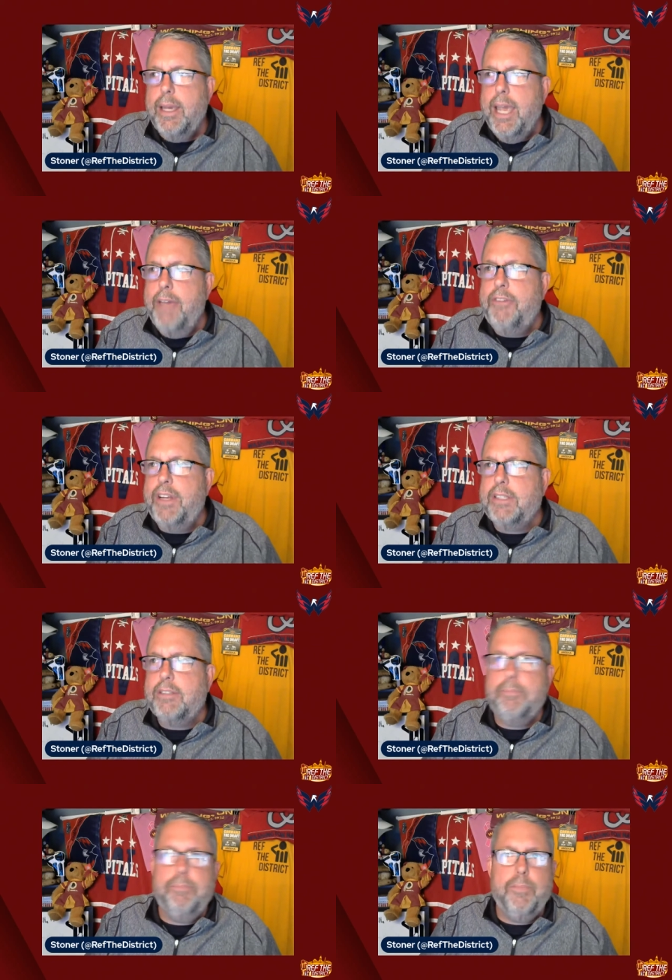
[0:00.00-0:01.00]
If
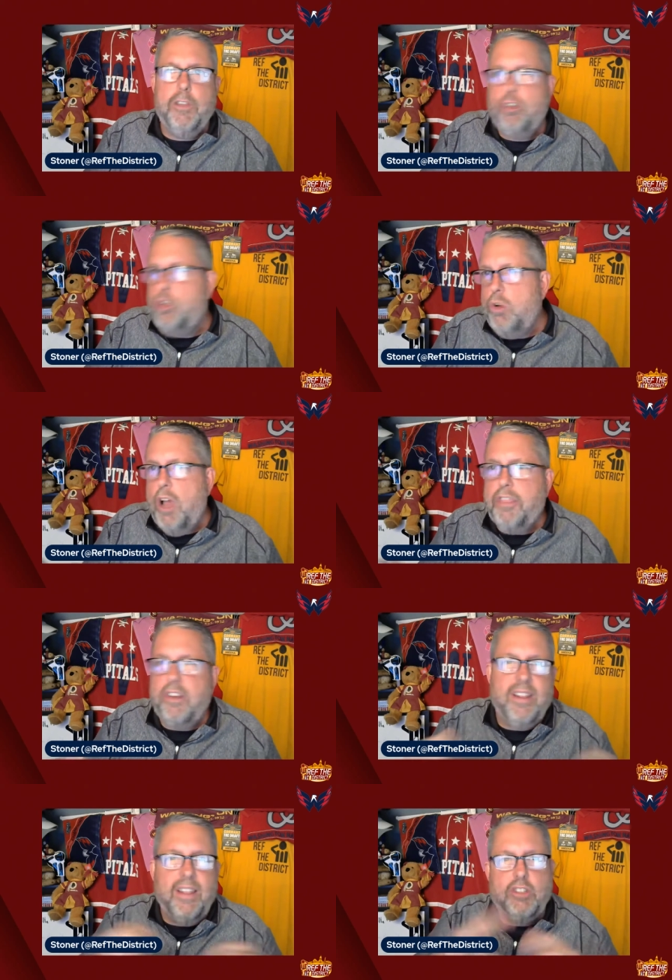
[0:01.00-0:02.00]
it's
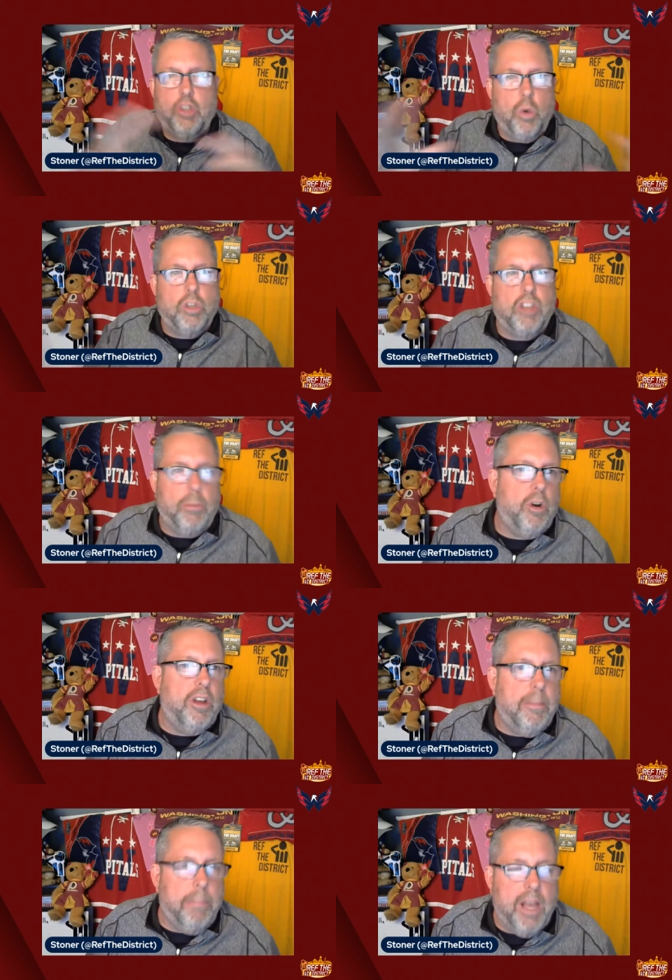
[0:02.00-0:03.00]
2-0 and they score somewhere
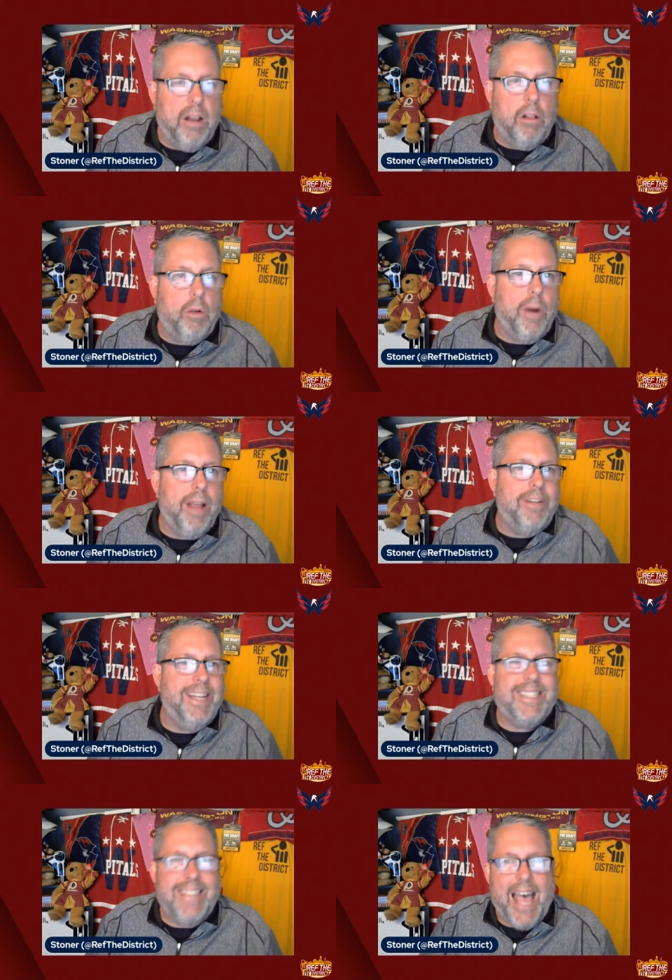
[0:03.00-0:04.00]
in the middle or whatever,
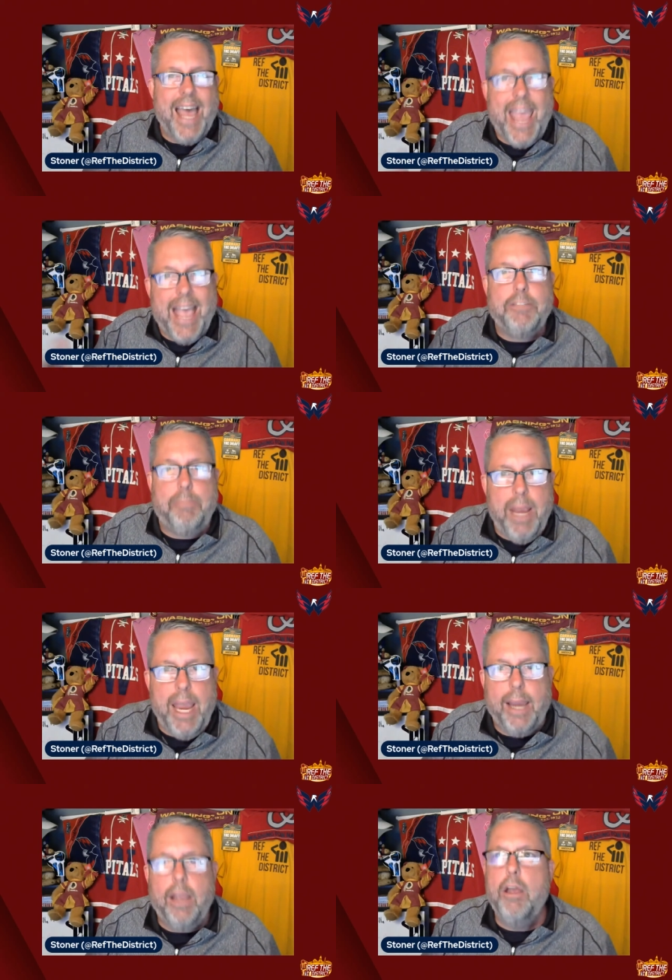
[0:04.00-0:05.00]
it's not as
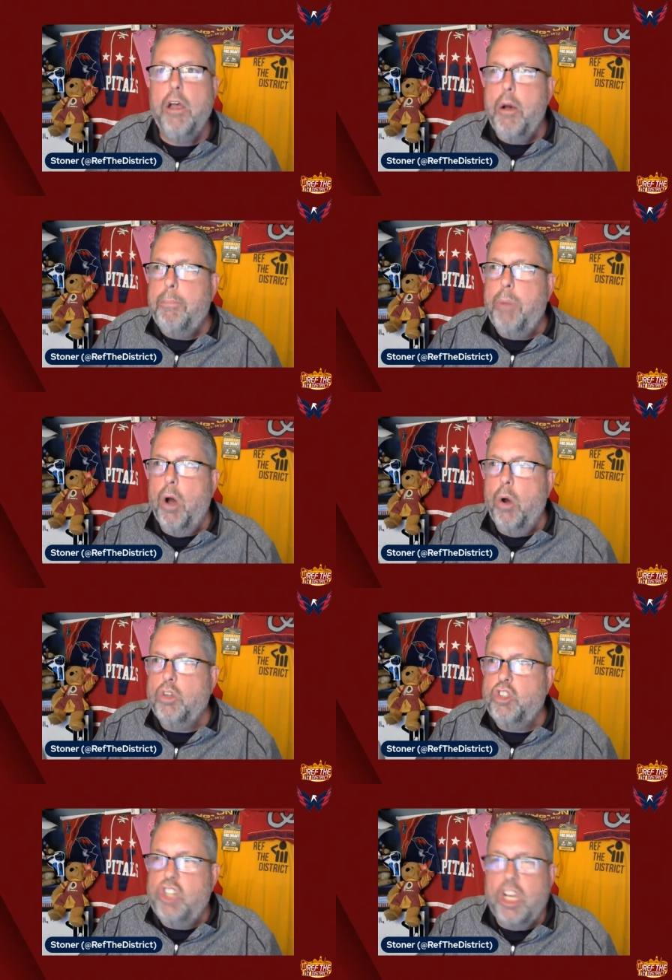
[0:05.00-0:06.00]
big. But
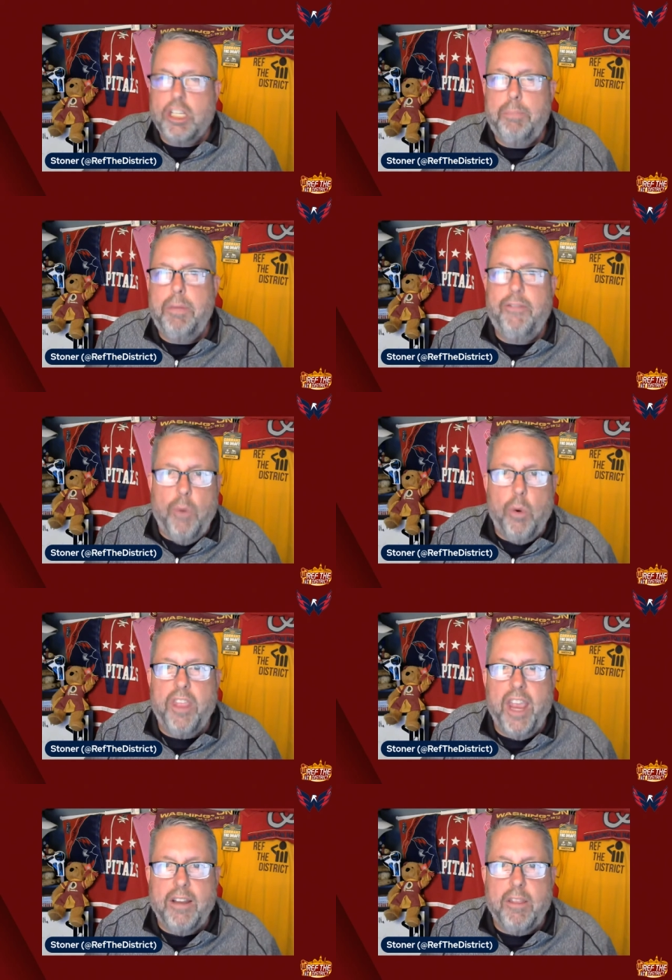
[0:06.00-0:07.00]
just before
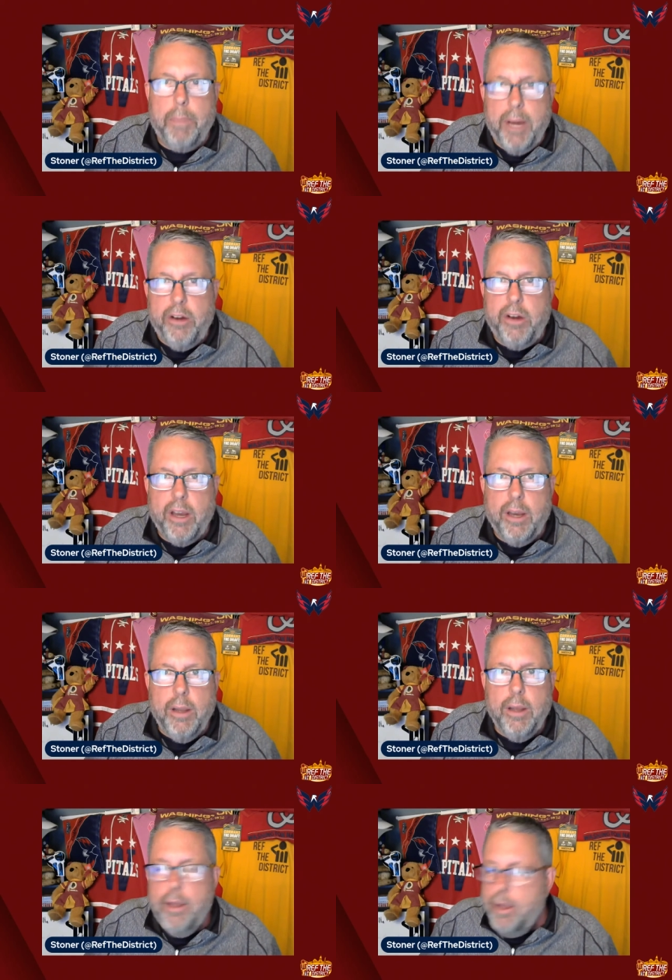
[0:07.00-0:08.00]
the end of the period,
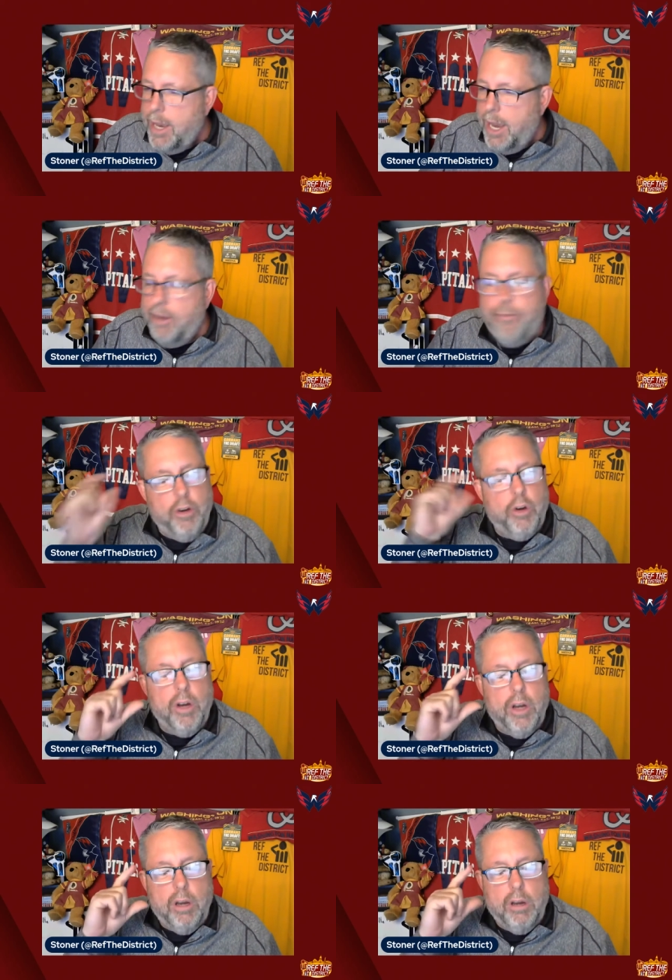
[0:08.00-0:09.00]
and if
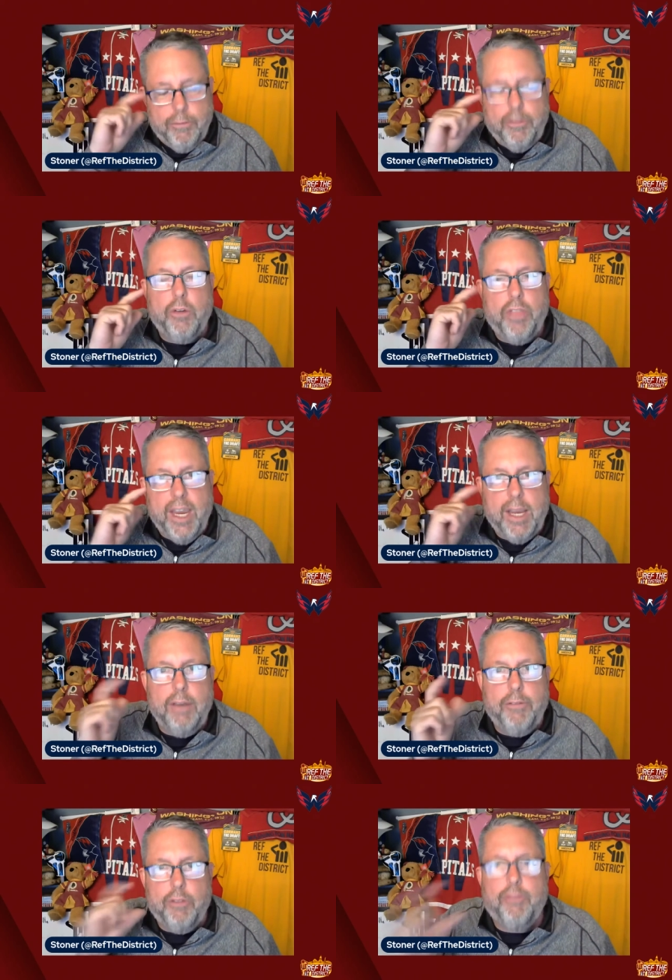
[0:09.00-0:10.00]

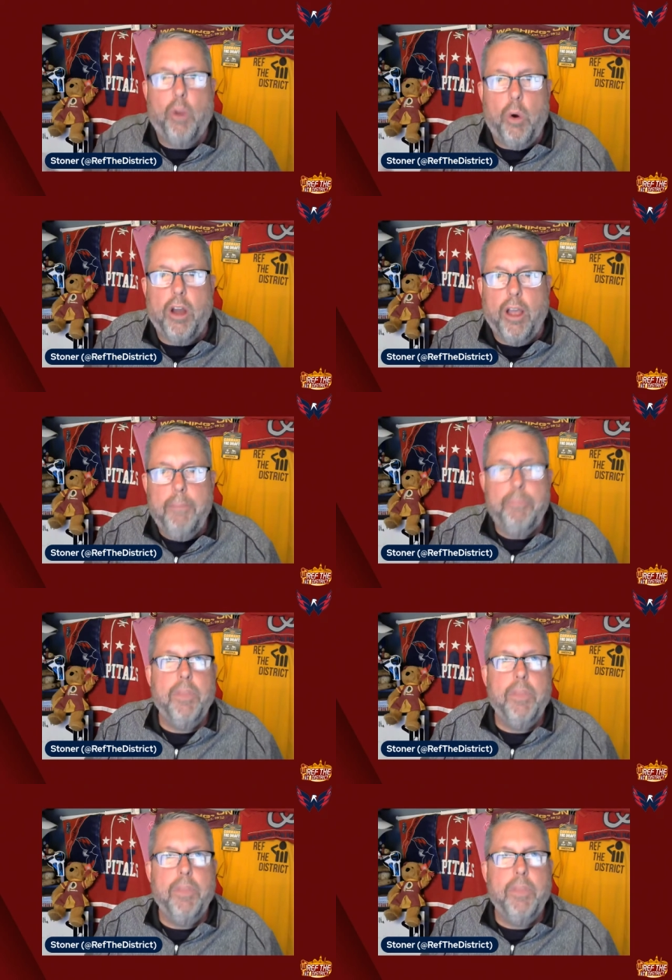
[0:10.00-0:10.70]
you're Florida,